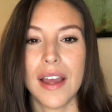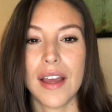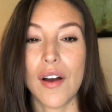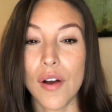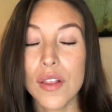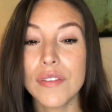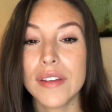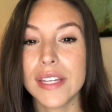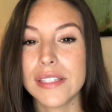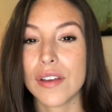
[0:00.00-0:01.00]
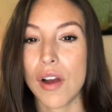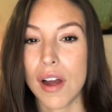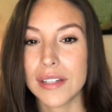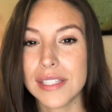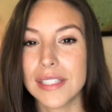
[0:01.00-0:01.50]
all of it is
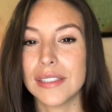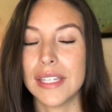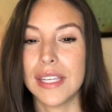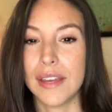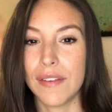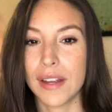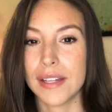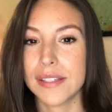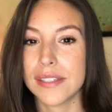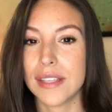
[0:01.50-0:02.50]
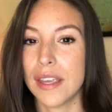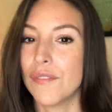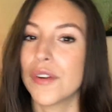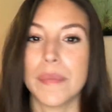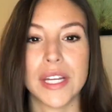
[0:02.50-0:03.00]
constantly giving us
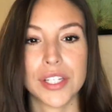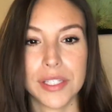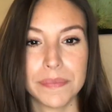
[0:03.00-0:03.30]
information